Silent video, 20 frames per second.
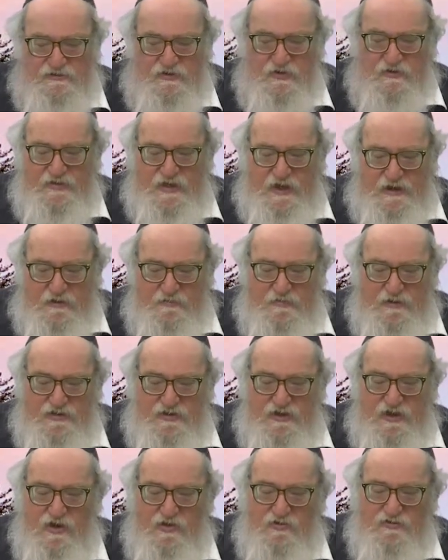So that'll
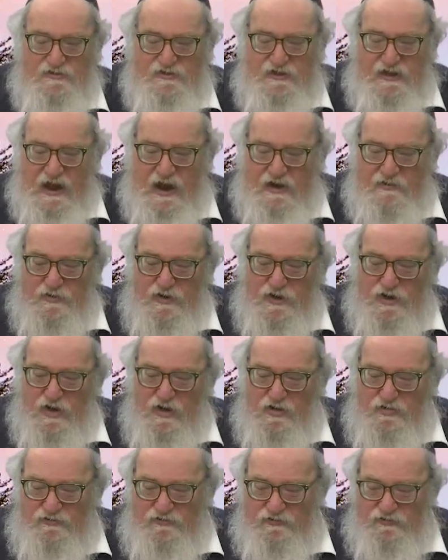be the Os, the
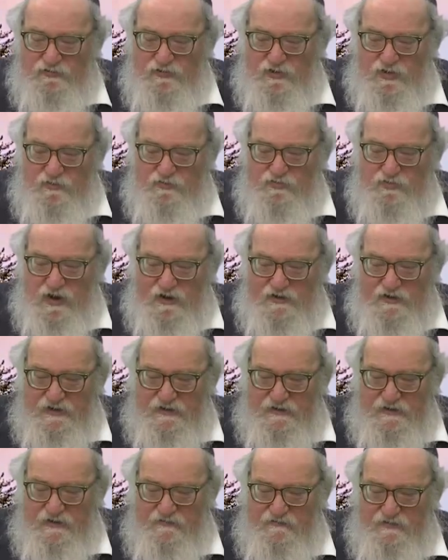agricultural
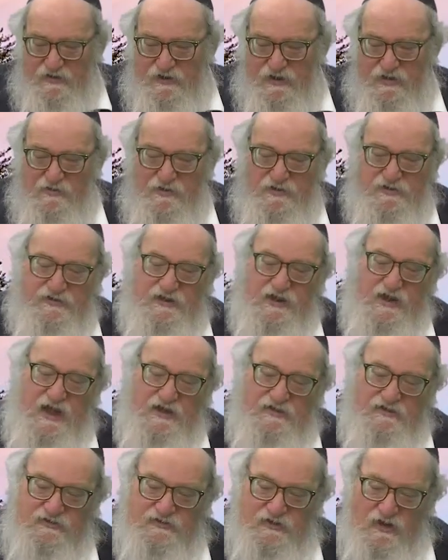productivity. In other words, the
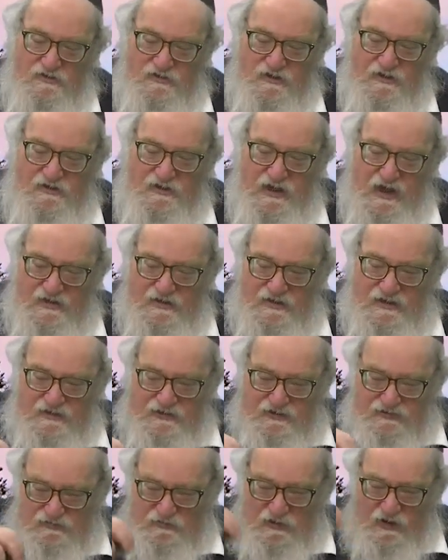
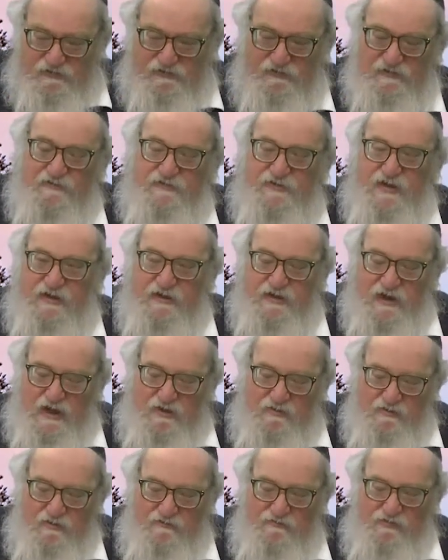destruction of
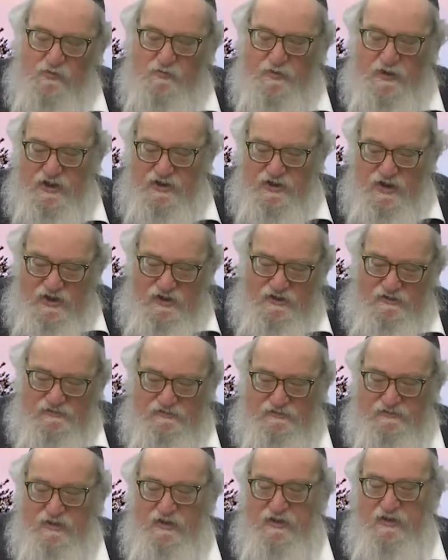Sancheiriv will be an
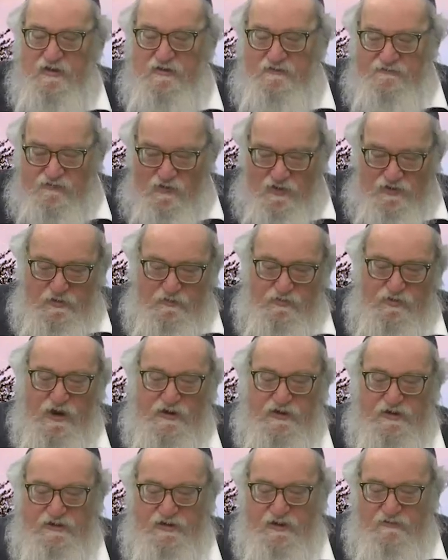Os for the
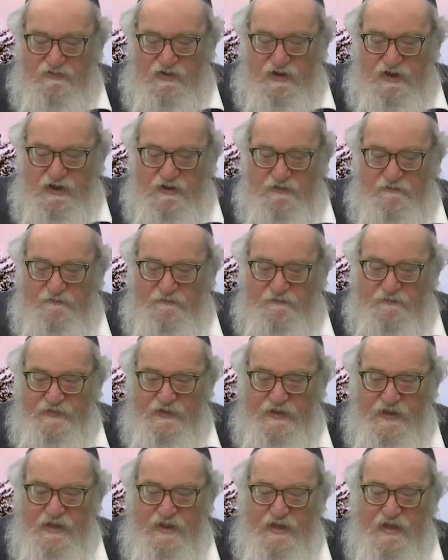productivity,
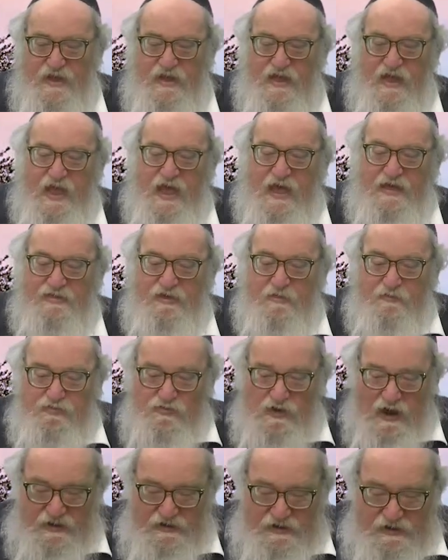and the
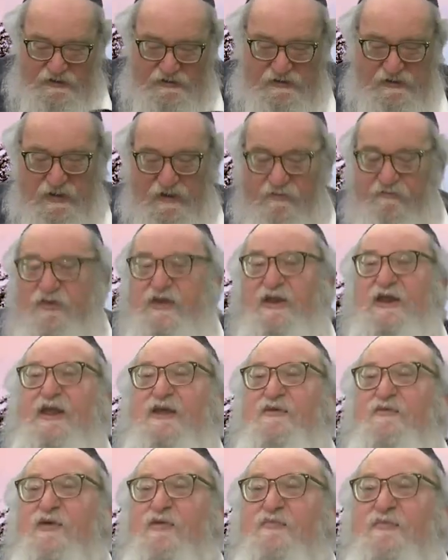
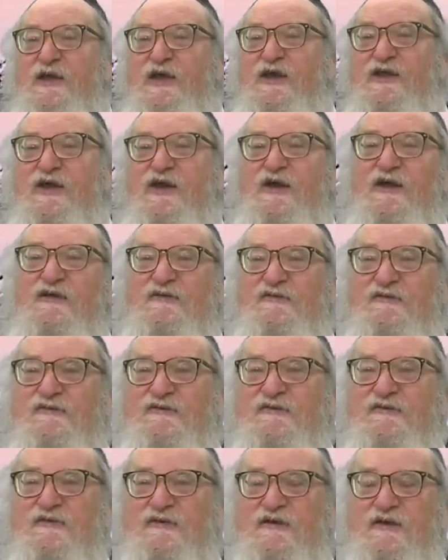productivity will be an
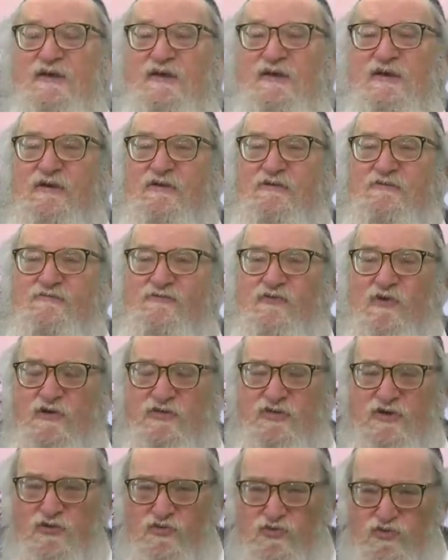Os
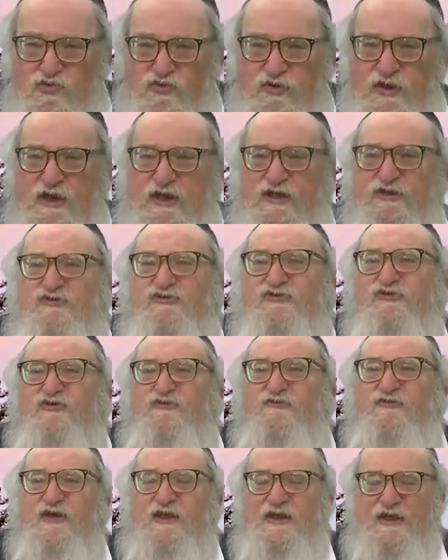for the
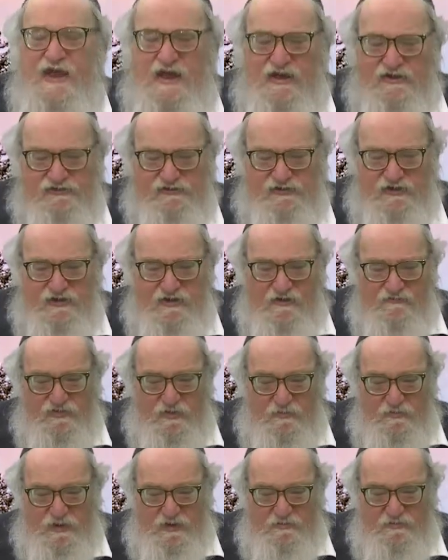rejuvenation
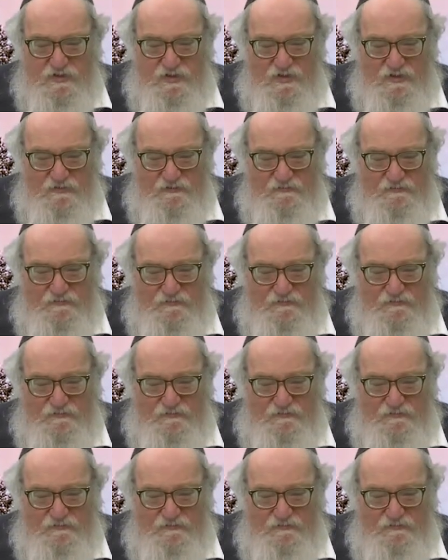of the people.